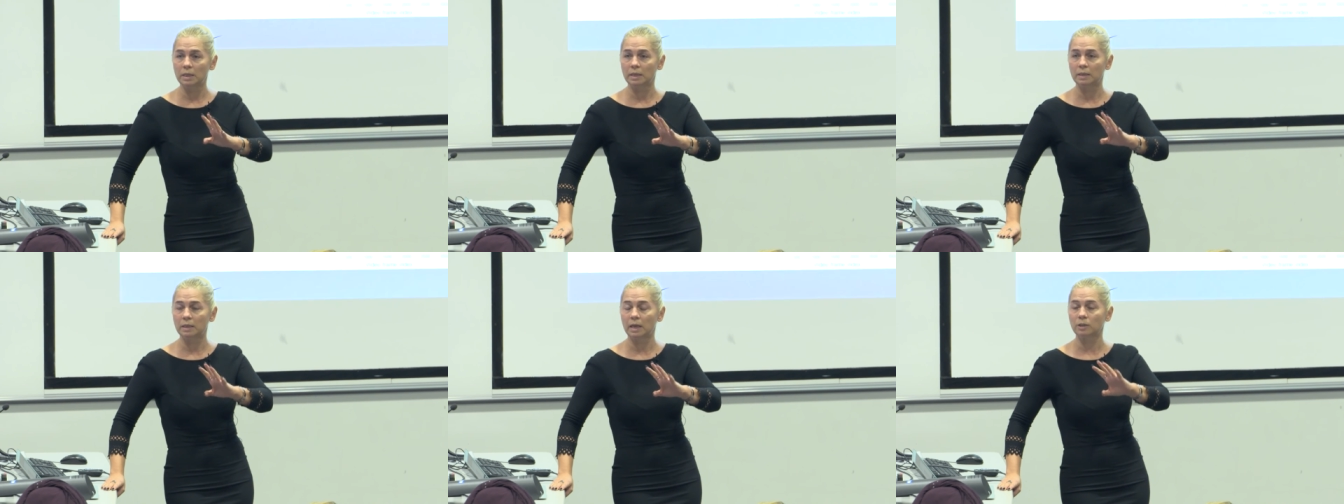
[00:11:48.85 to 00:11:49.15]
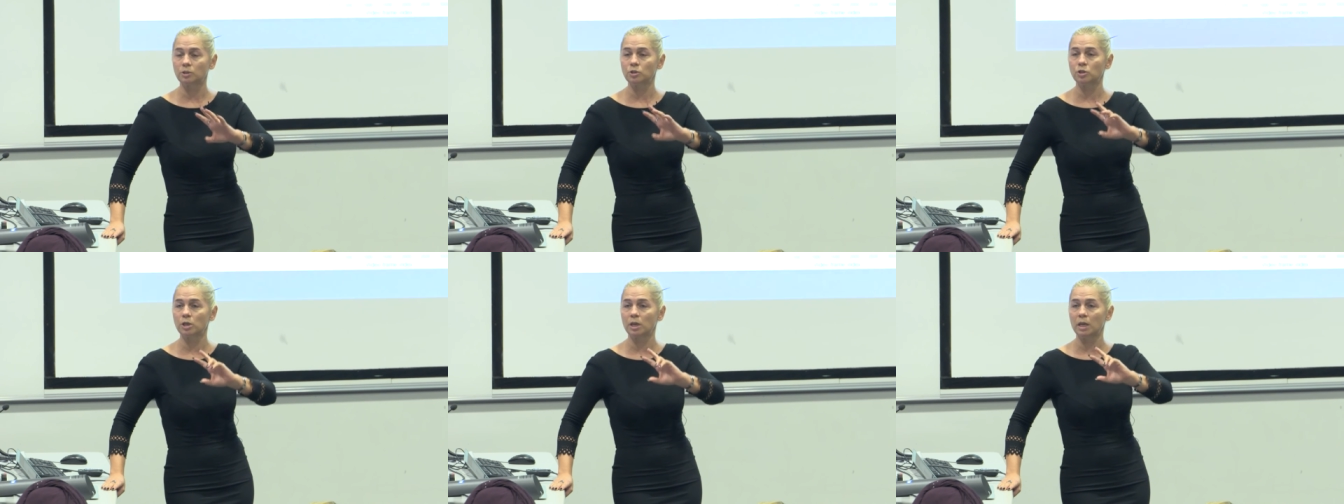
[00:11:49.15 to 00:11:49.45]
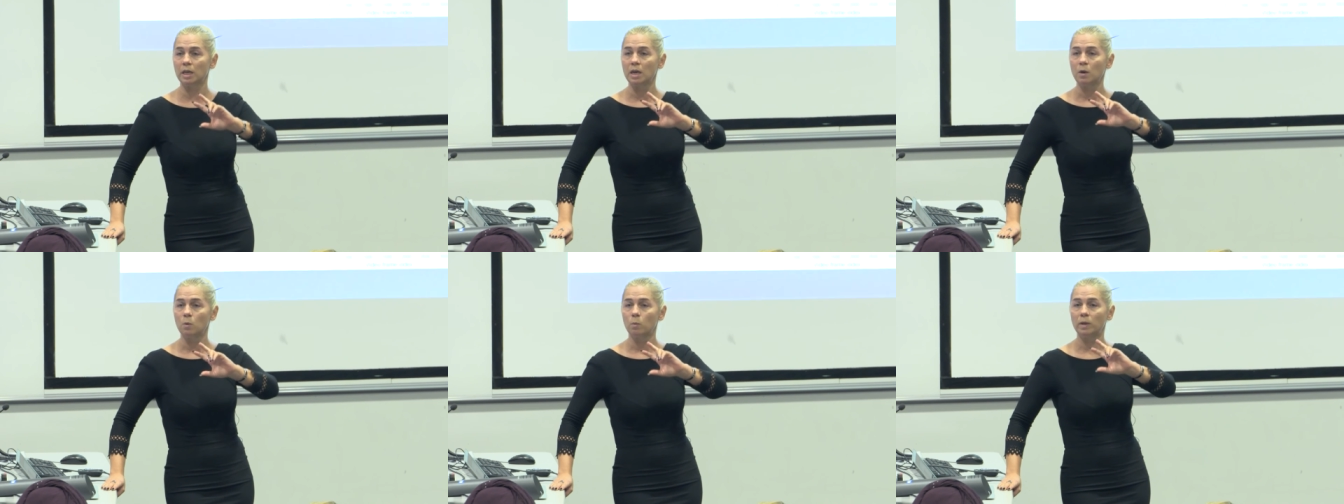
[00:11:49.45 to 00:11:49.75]
that
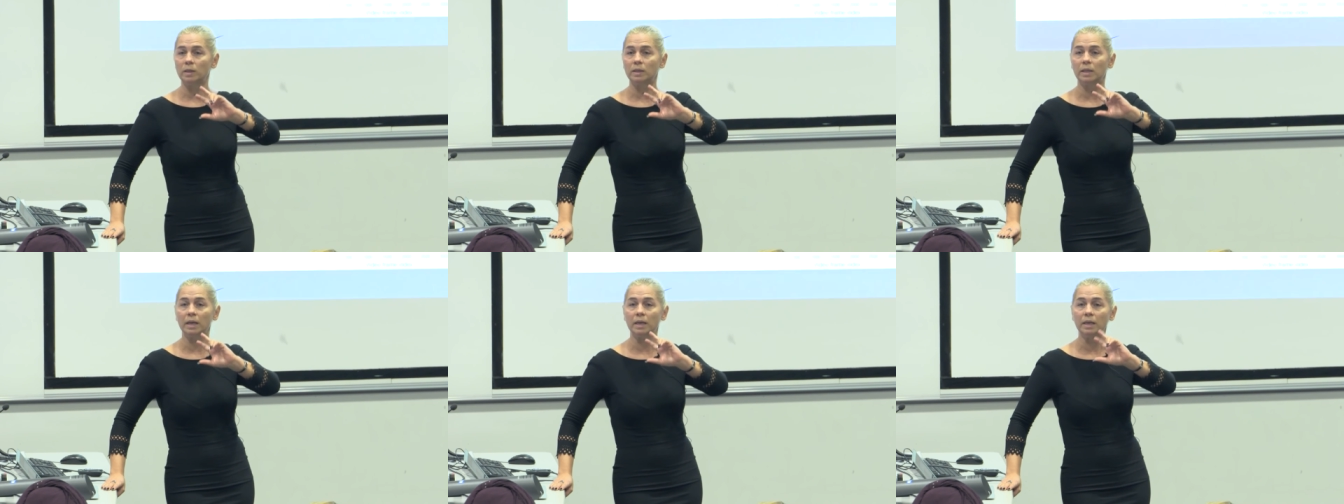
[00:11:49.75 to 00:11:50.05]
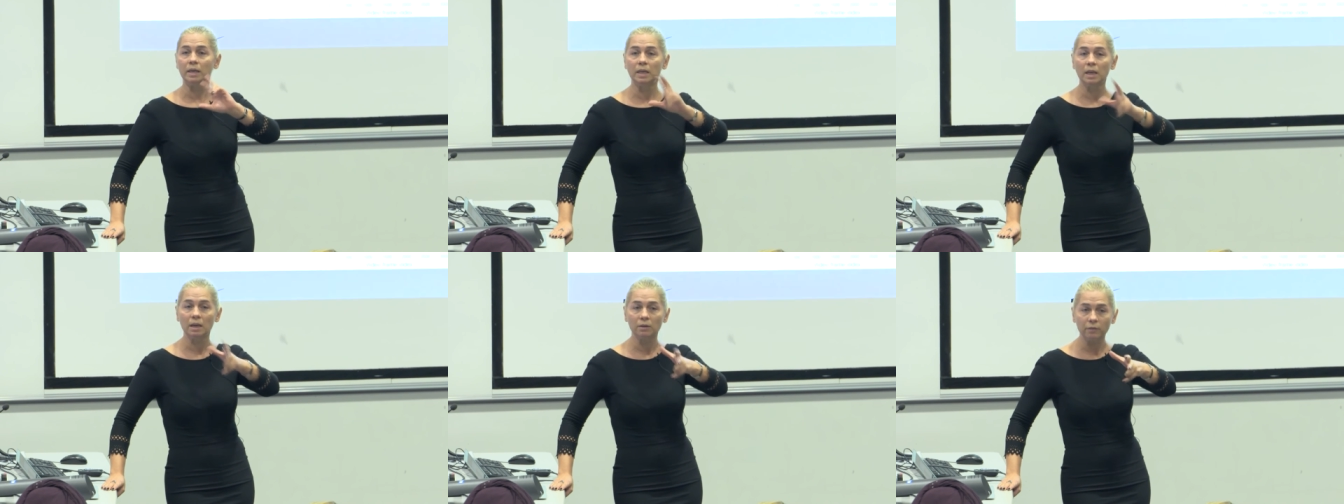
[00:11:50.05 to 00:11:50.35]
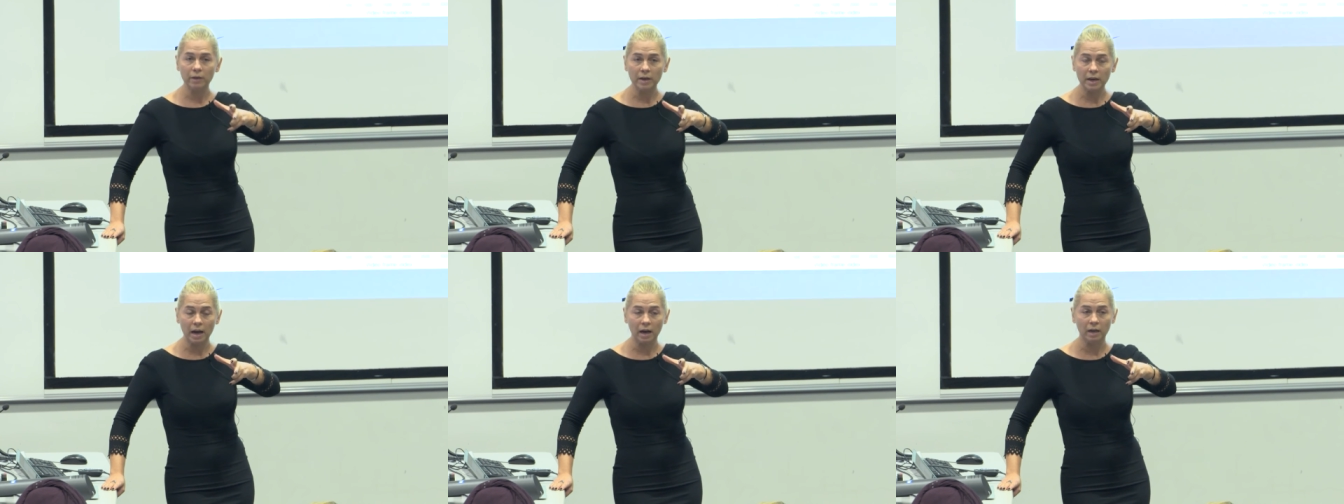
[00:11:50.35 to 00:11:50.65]
actually when they
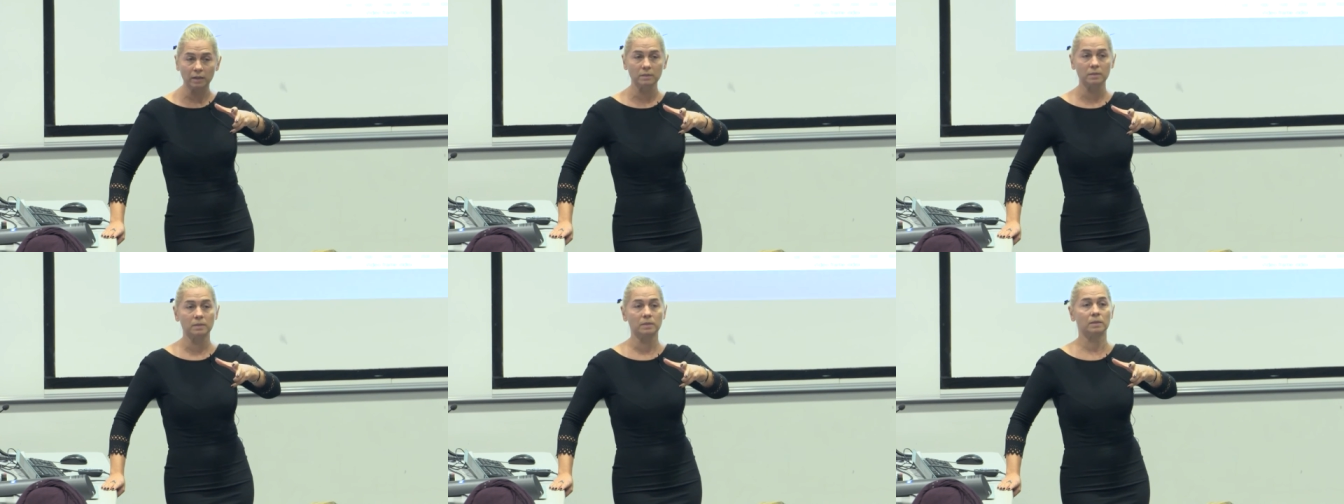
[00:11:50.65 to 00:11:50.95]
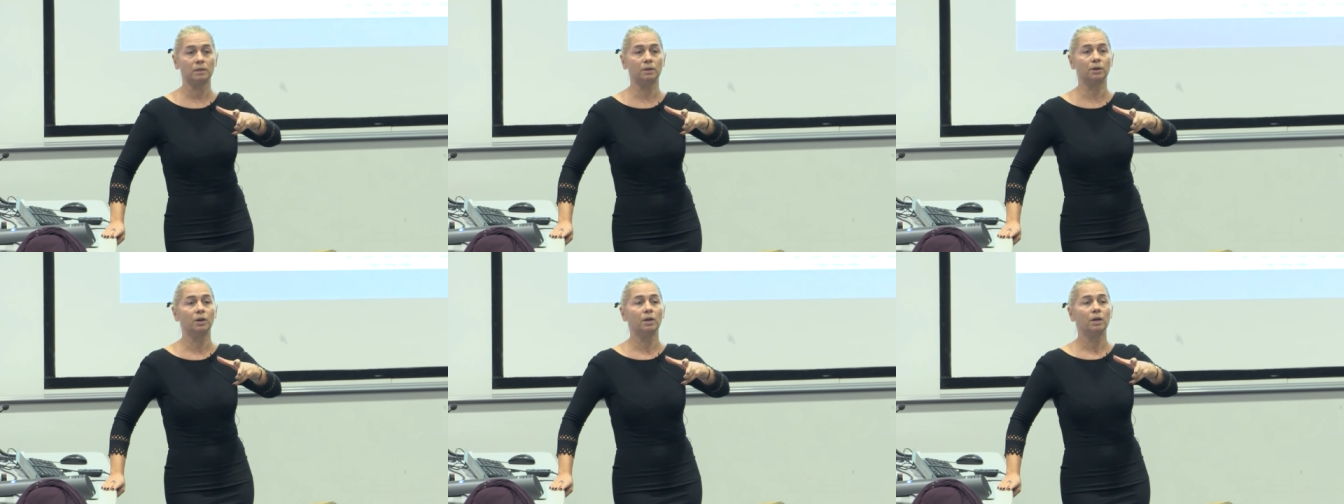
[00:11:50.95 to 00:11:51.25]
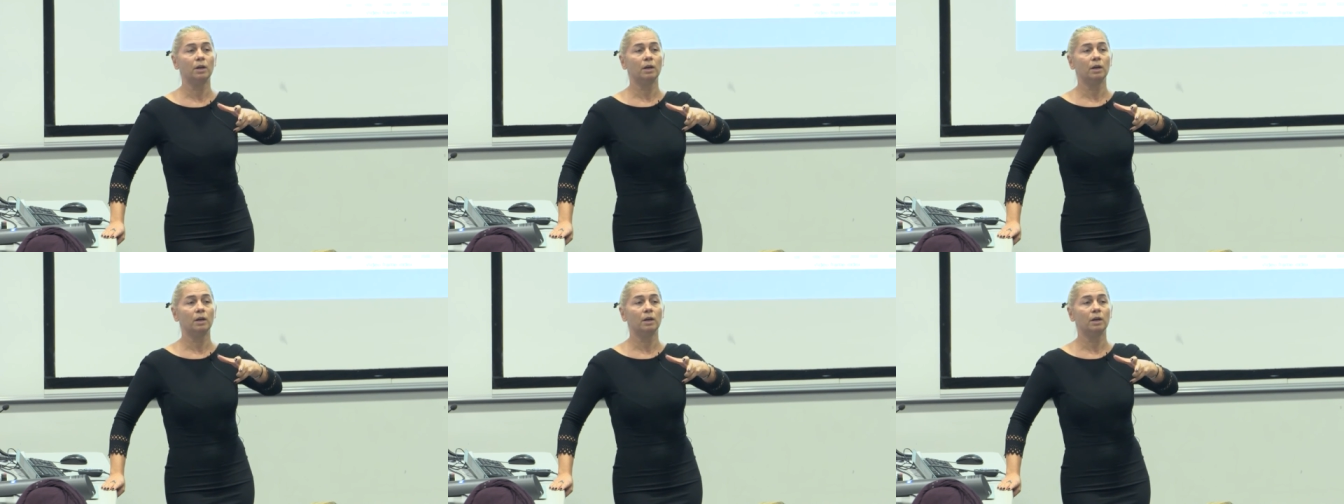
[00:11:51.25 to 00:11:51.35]
give an answer